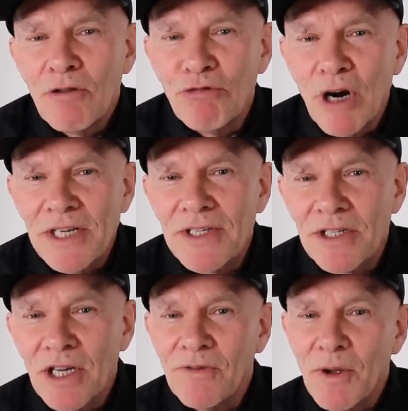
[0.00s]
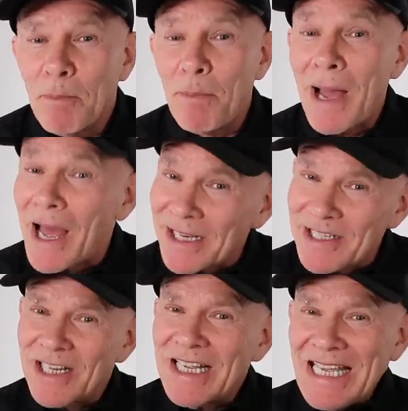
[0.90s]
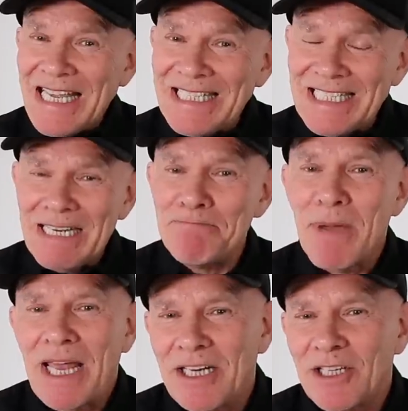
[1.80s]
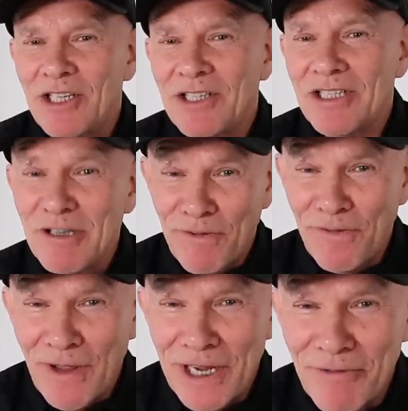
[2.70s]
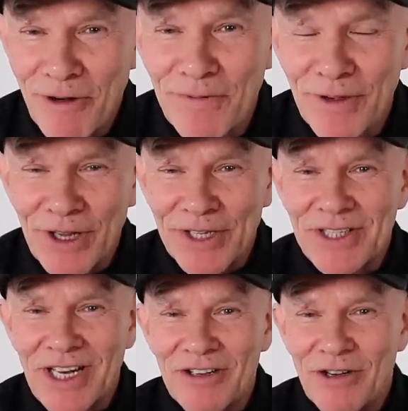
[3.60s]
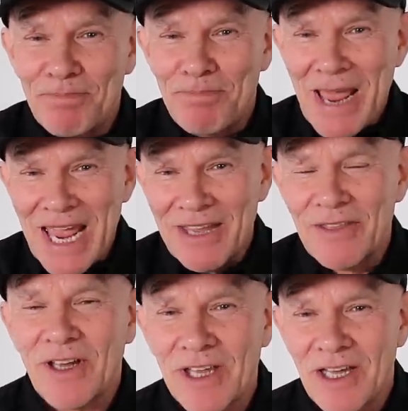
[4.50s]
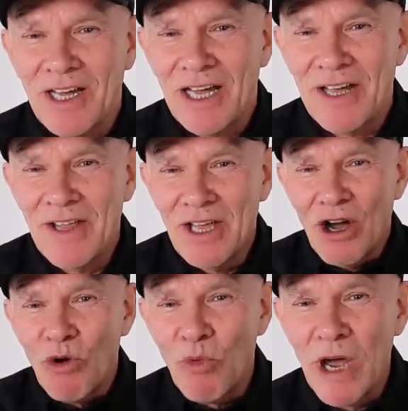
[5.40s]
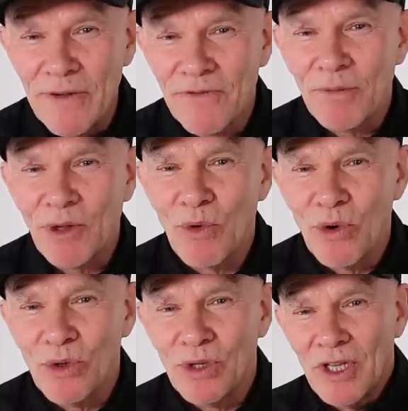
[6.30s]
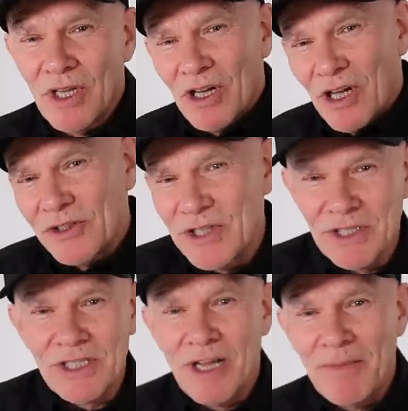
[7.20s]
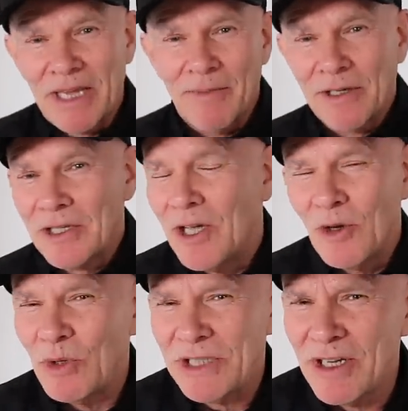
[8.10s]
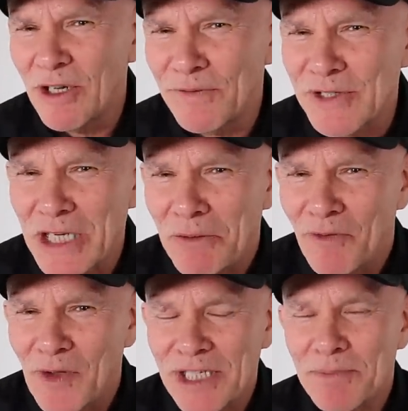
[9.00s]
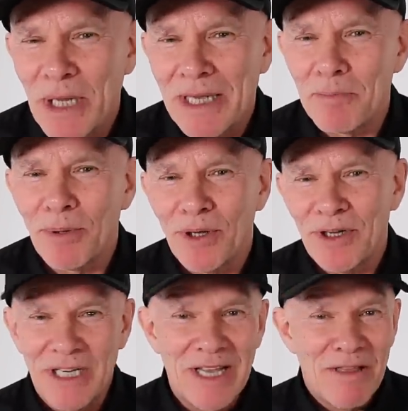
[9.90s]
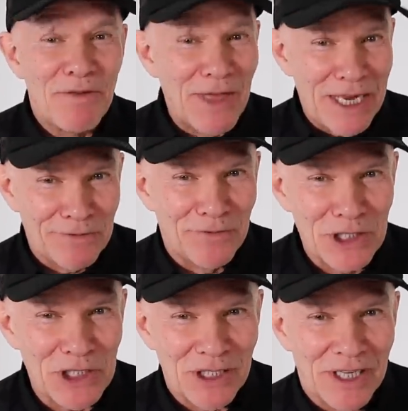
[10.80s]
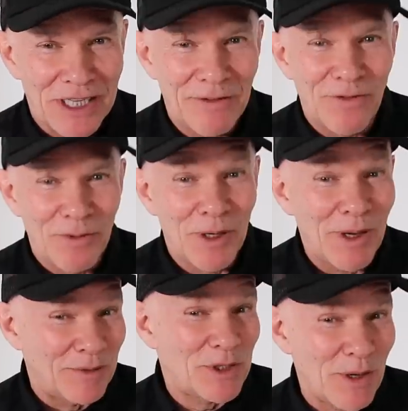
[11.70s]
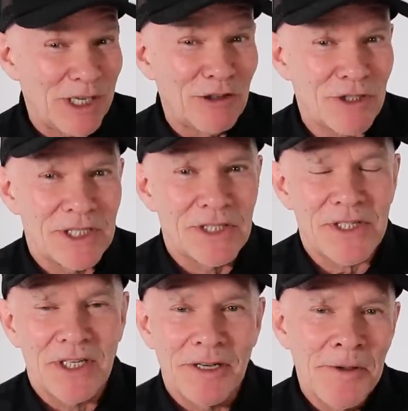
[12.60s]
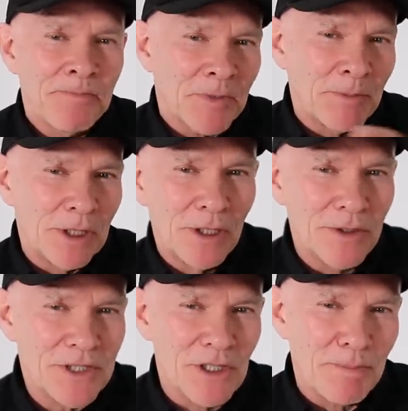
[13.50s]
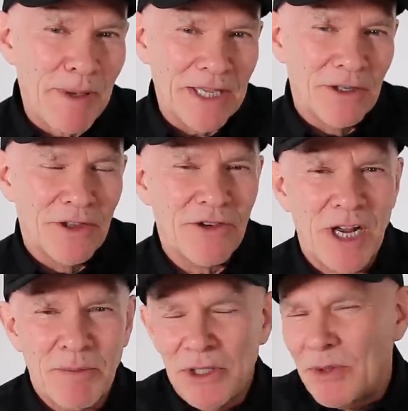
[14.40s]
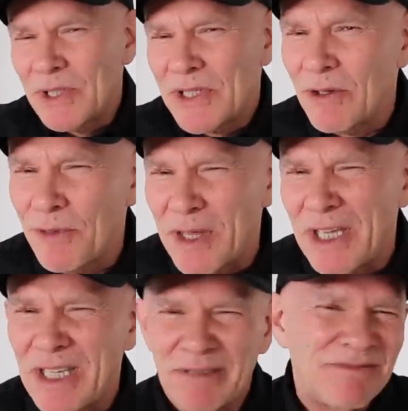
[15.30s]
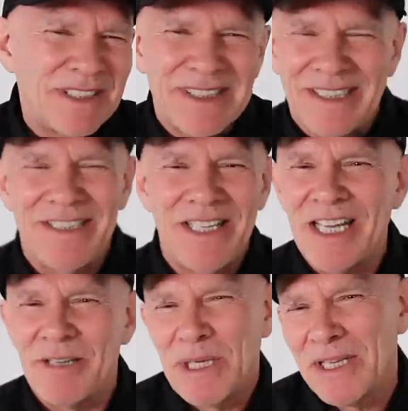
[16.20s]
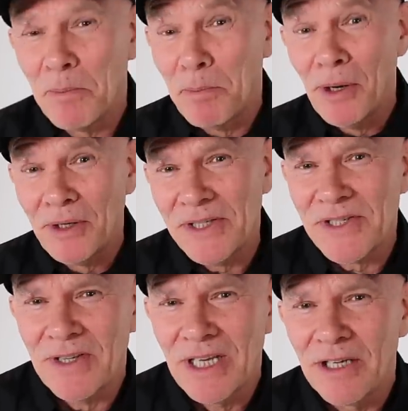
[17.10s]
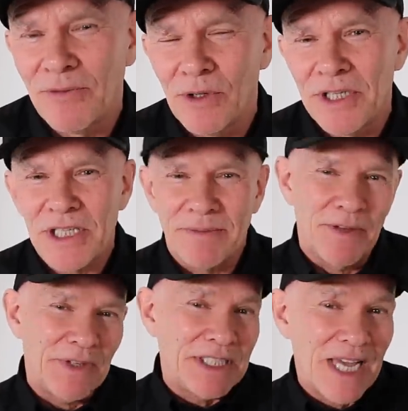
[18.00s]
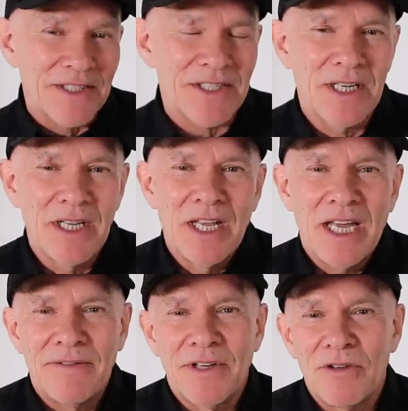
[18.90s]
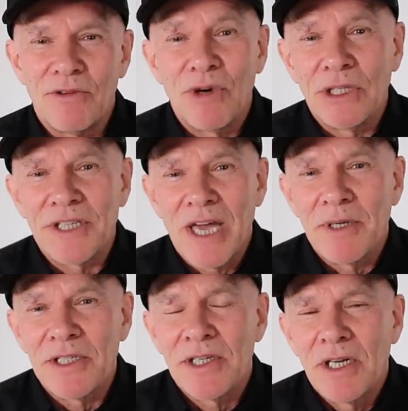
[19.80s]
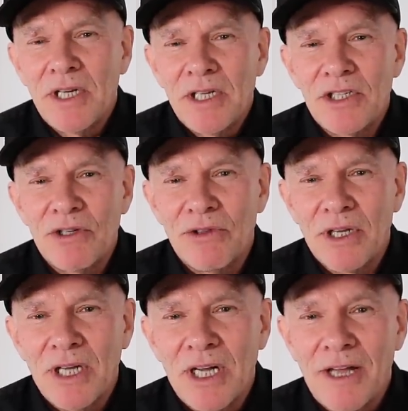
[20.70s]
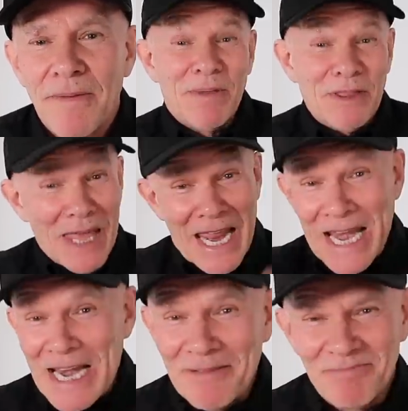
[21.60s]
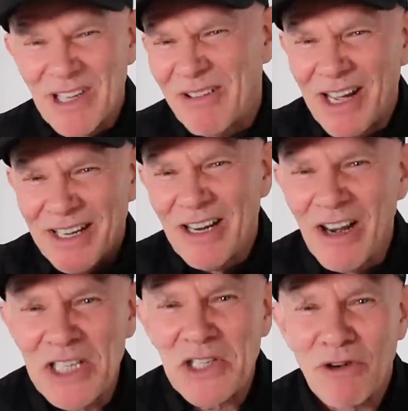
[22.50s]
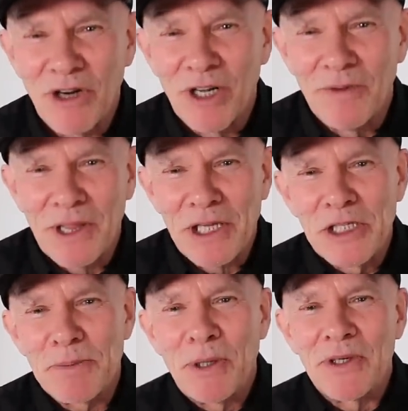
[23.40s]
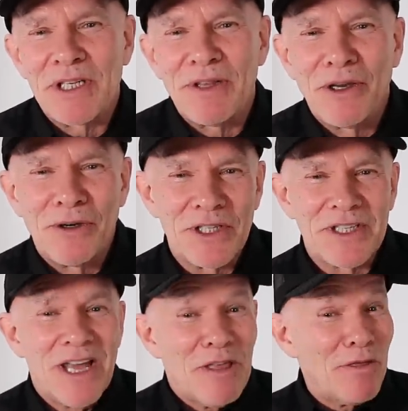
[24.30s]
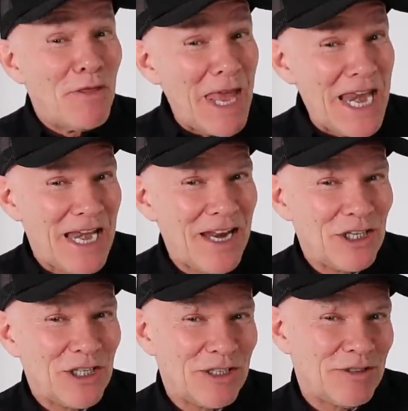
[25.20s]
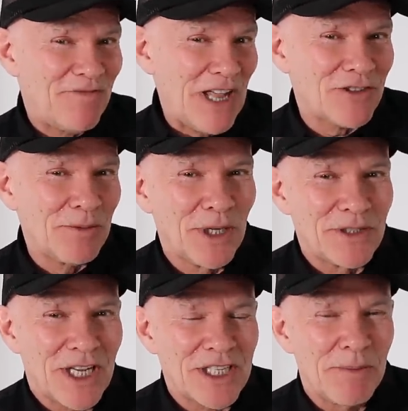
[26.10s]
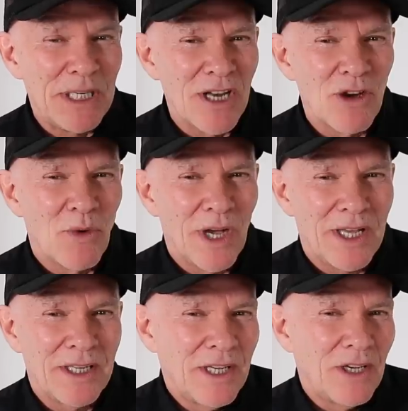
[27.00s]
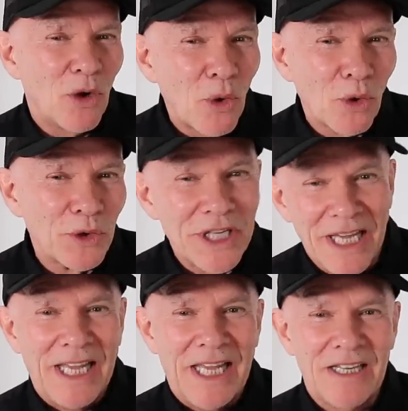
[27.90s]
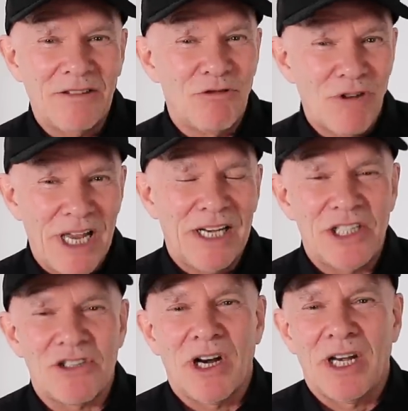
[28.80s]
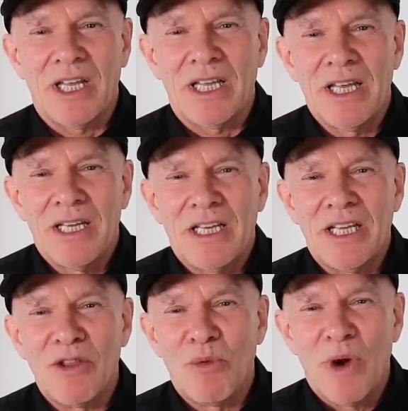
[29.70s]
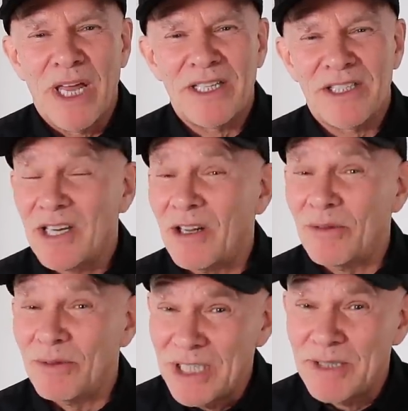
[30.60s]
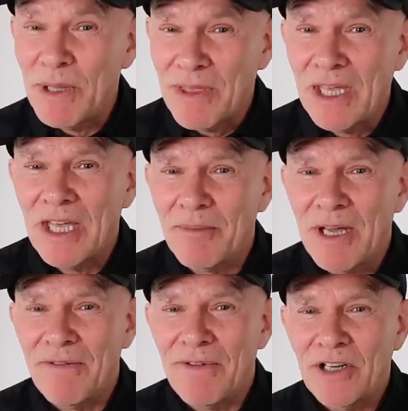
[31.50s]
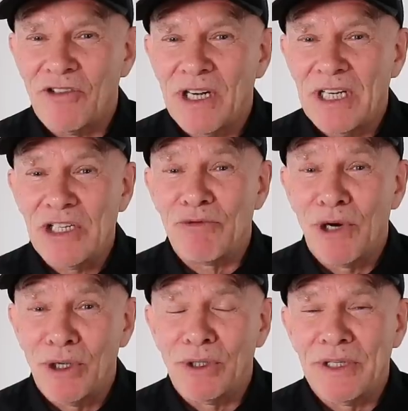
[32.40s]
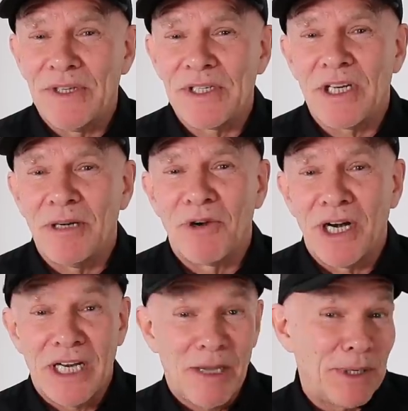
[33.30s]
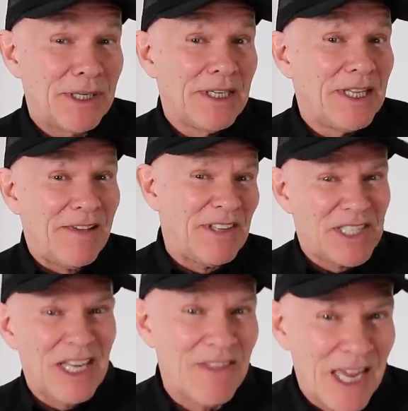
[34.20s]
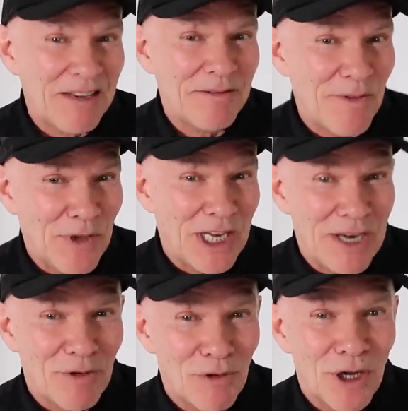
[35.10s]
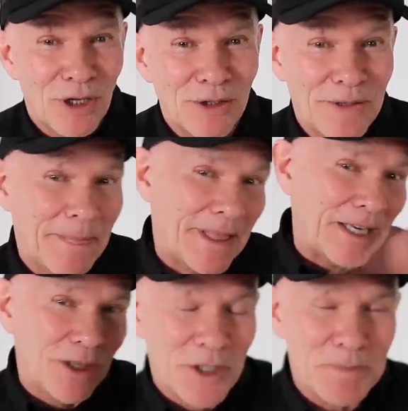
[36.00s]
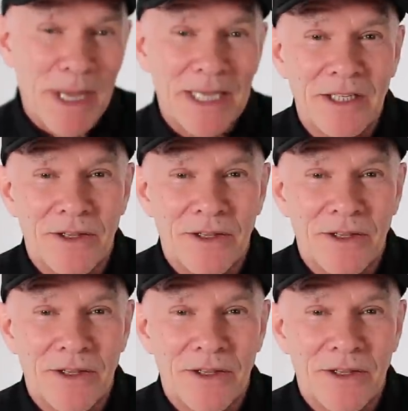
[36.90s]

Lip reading: race is over. But he did manage to find reverse and to back the car away from the wall onto the tarmac. We don't often see reverse being employed that efficiently in Formula One. It was quite interesting to see it. But Lewis got back onto the track. But you were still thinking, is he going to be in the points at the end of all this, even if he does have no real damage to the car? But then, let's throw it over to the conspiracy theorists. Then Valtteri Bottas had been nowhere all day, really struggling in the wet. So we need to be thinking about Valtteri and his role in this team right now. But having said that, if you're going to have a role, get Lewis back into